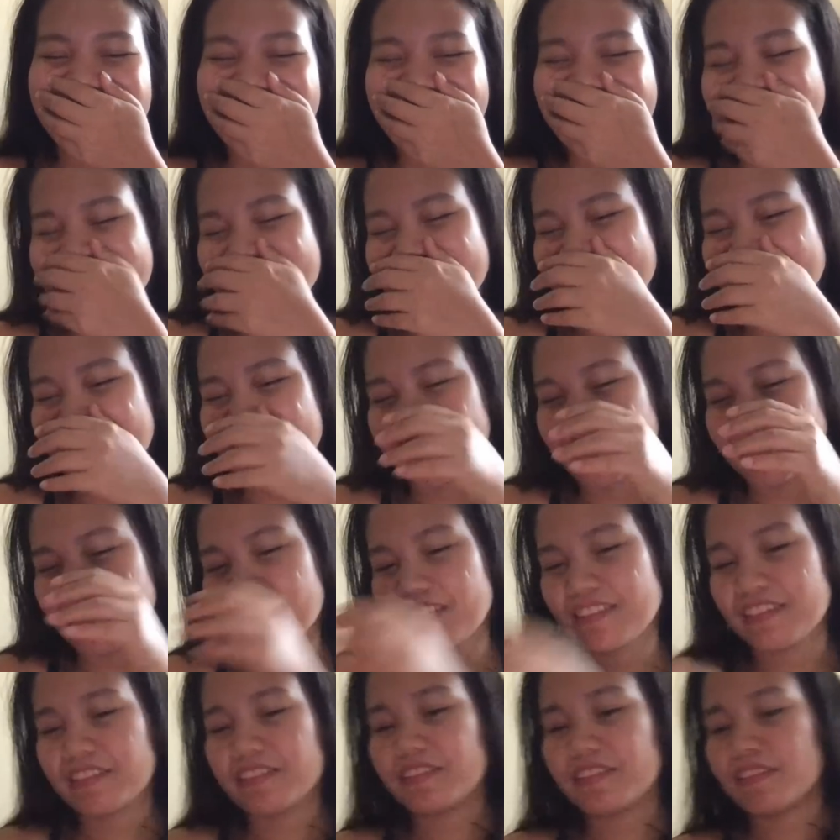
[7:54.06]

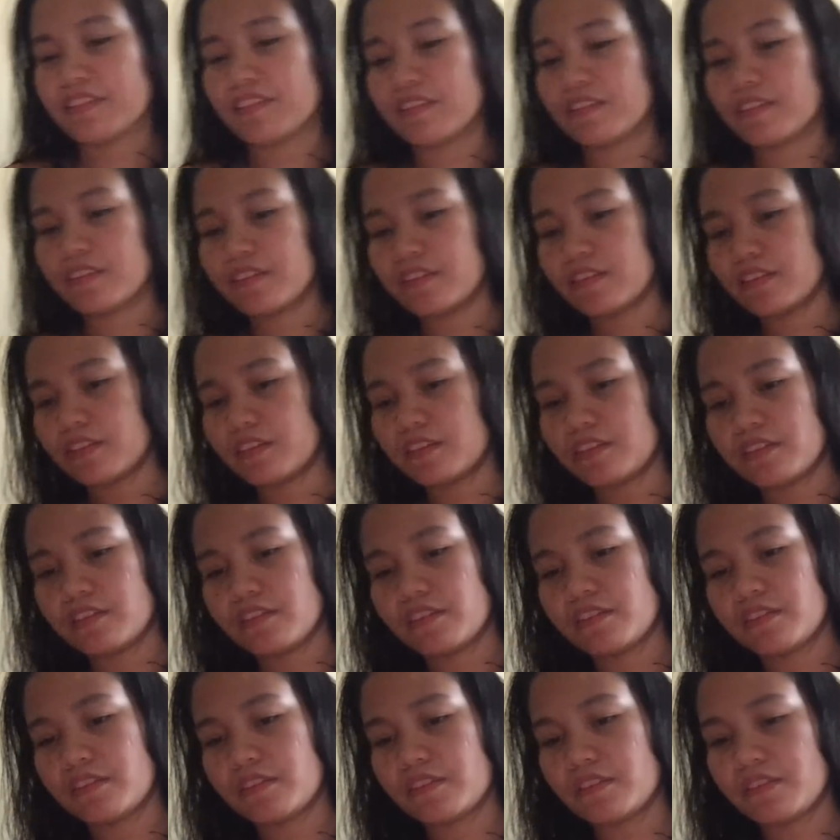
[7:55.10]

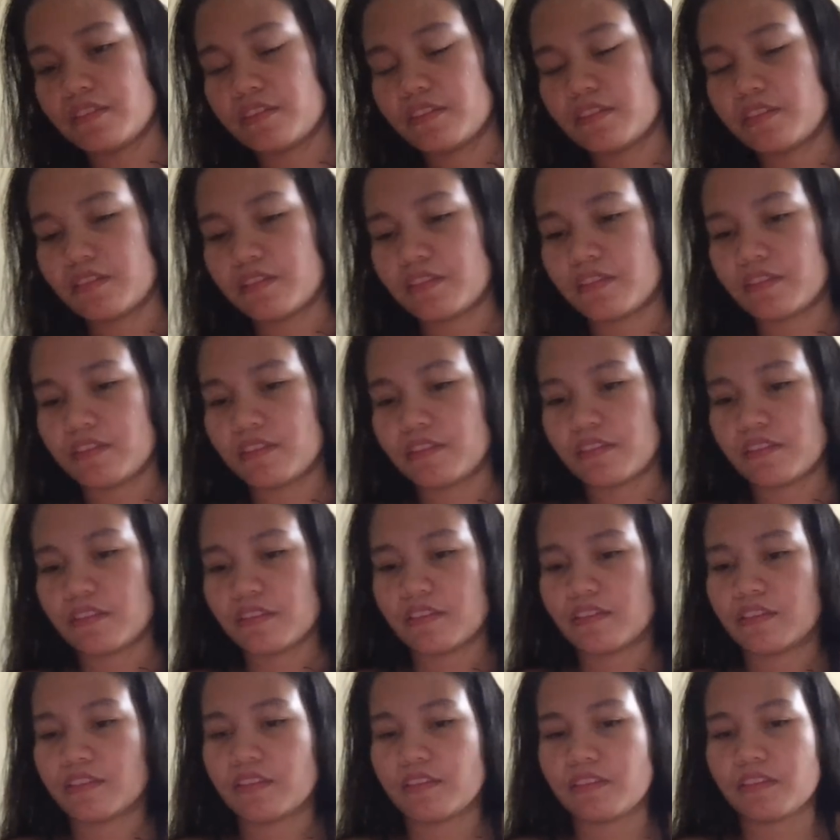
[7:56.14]

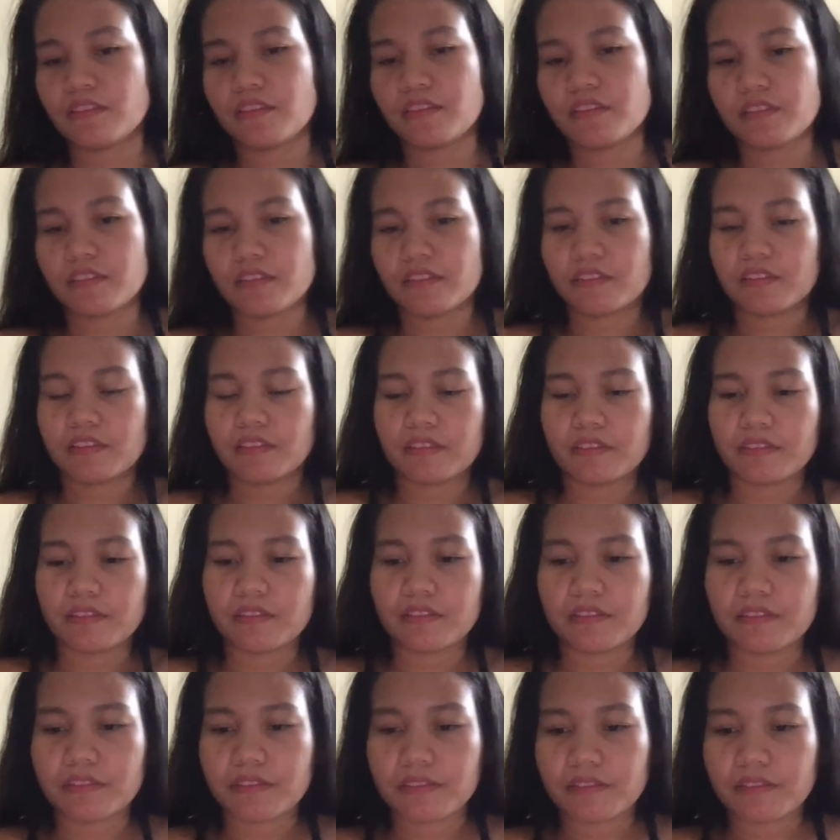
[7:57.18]

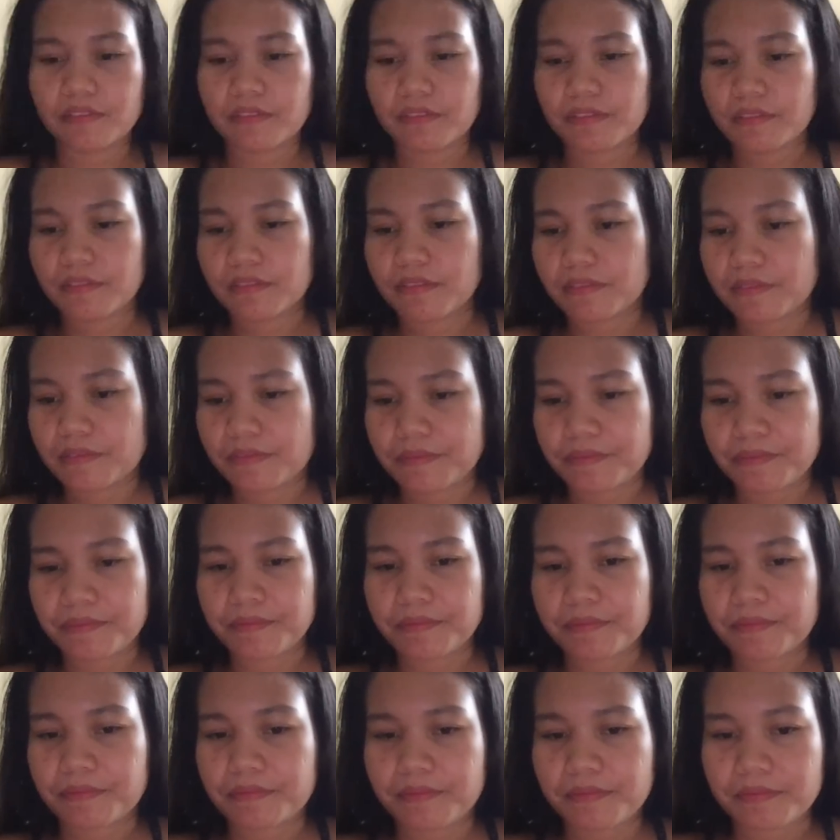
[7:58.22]

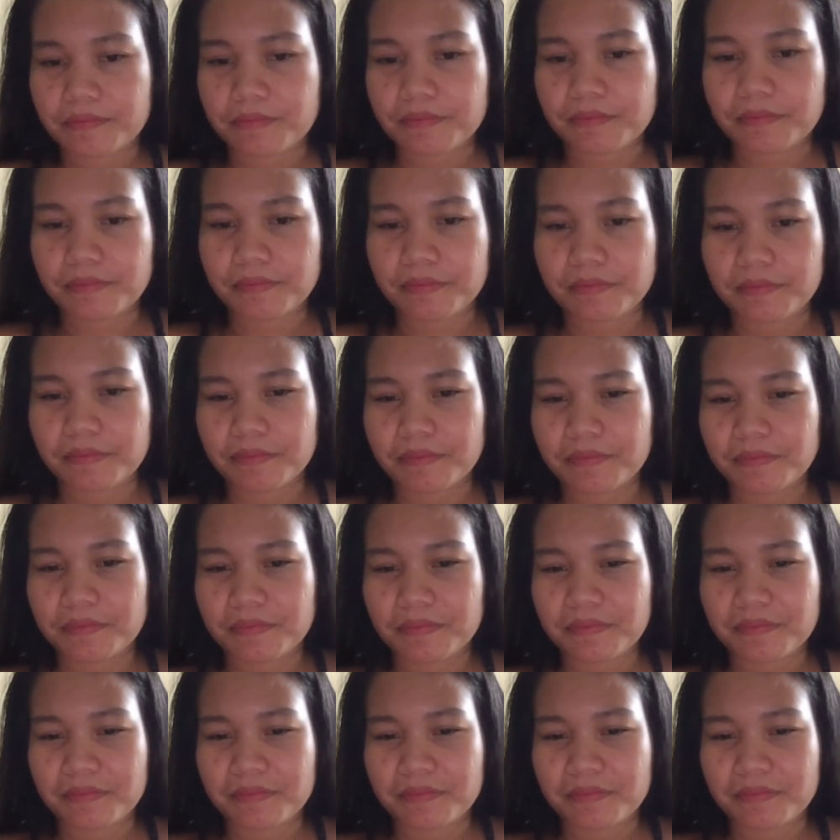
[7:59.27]
[no speech]